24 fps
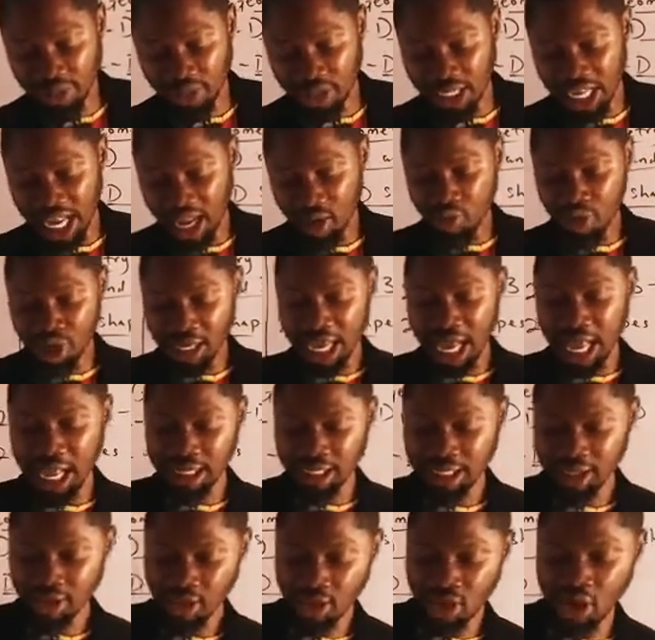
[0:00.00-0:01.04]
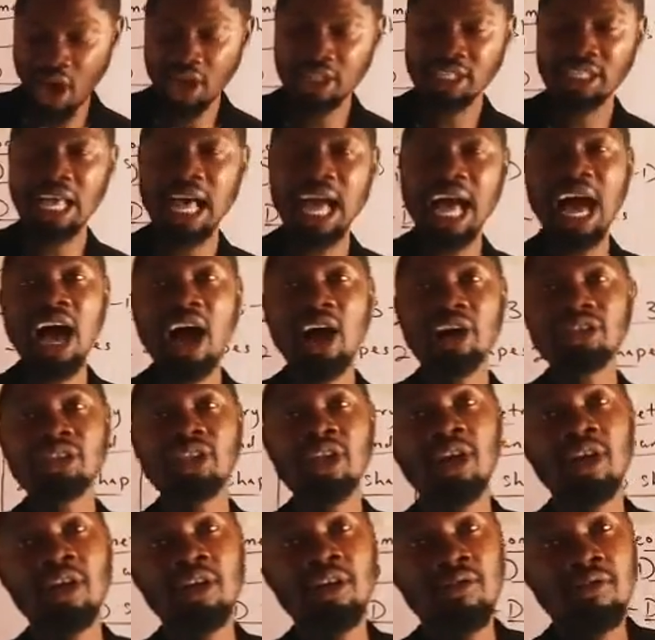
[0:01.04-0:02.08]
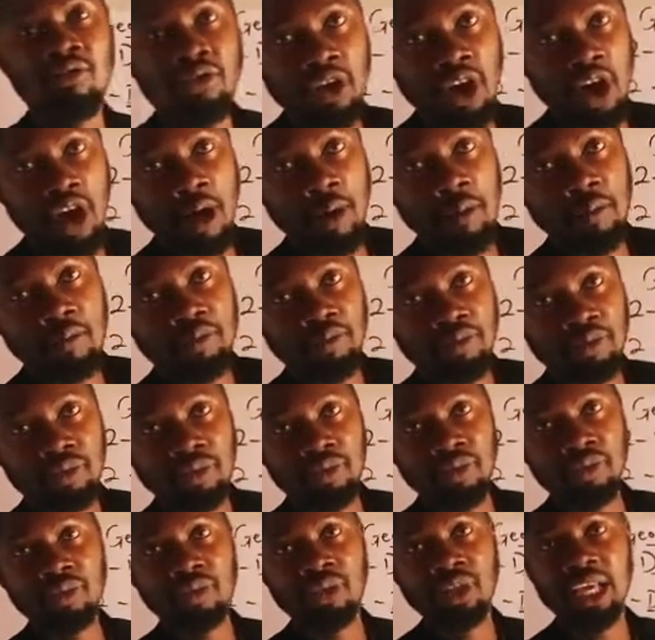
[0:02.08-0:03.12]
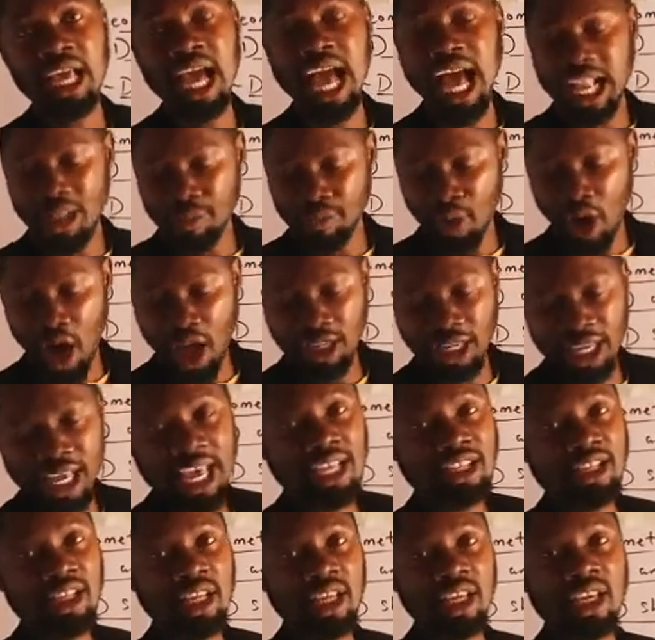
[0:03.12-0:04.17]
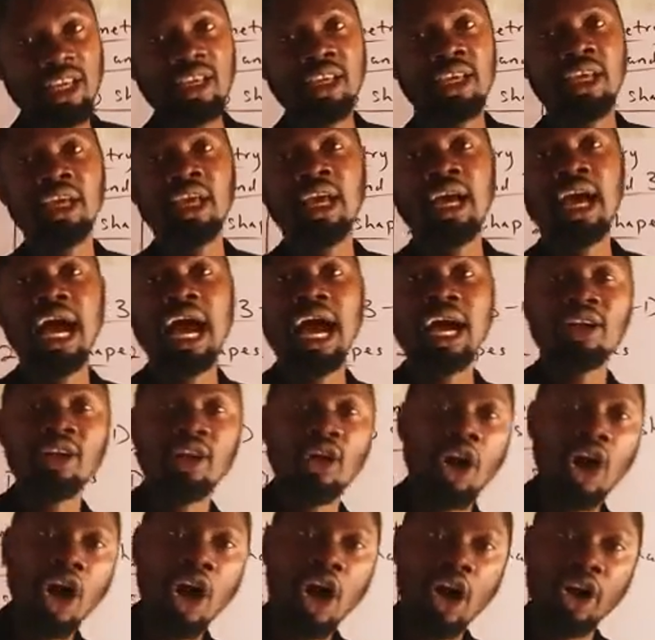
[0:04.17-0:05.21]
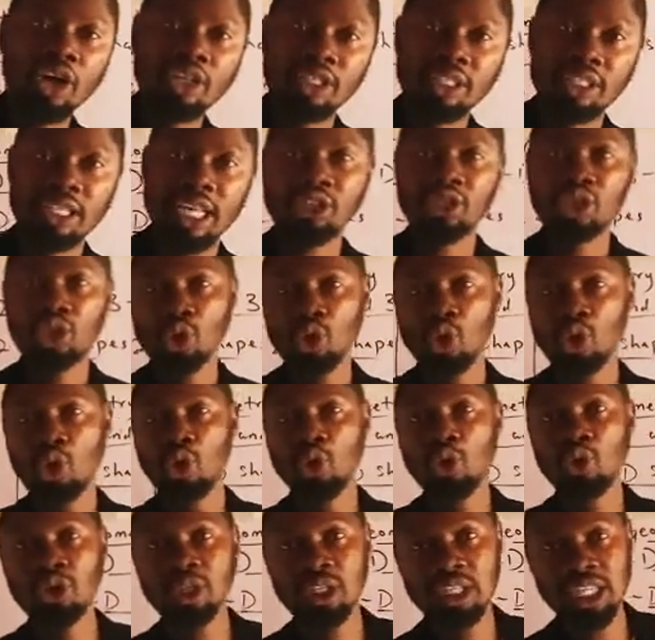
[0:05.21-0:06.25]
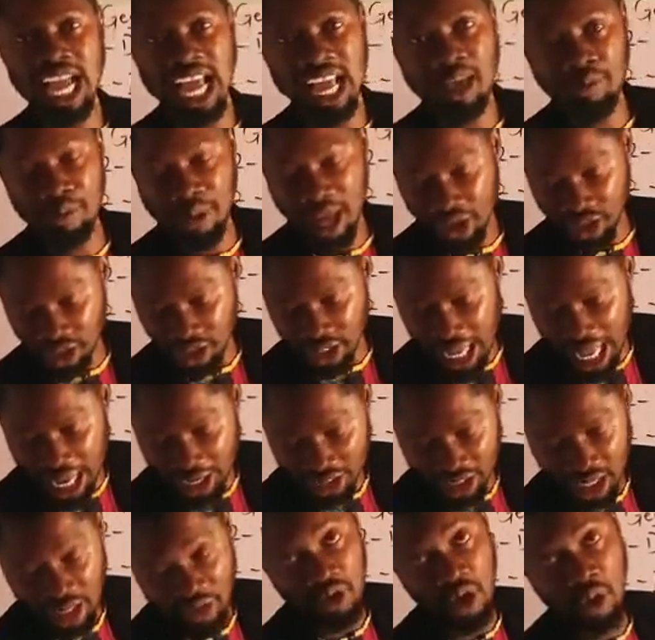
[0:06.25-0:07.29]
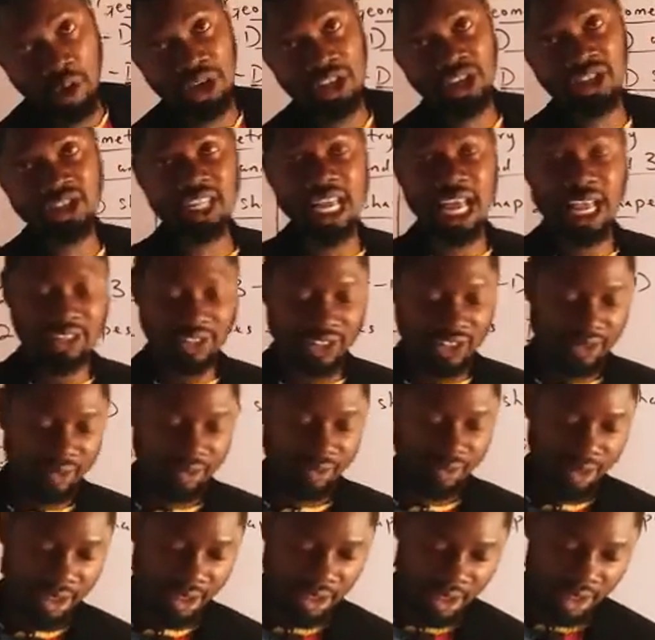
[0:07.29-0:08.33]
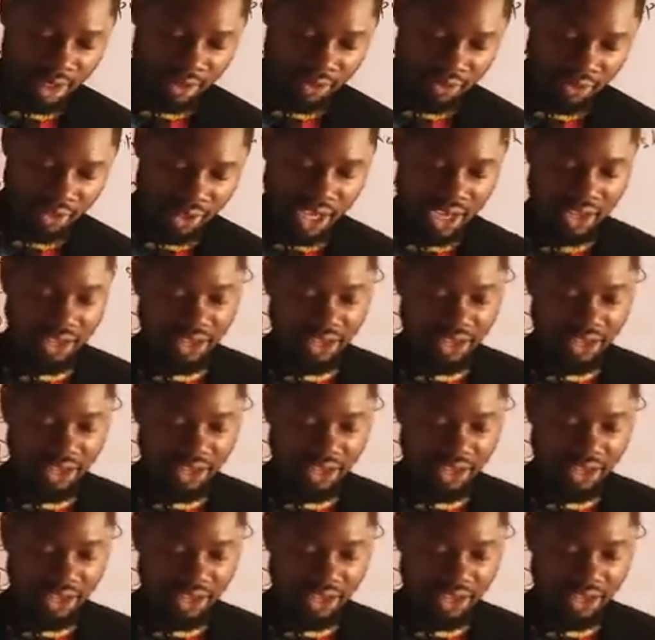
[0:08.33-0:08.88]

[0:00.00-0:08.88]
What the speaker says: that we can cut out from cardboard easily are called the two-dimensional shapes. For instance, this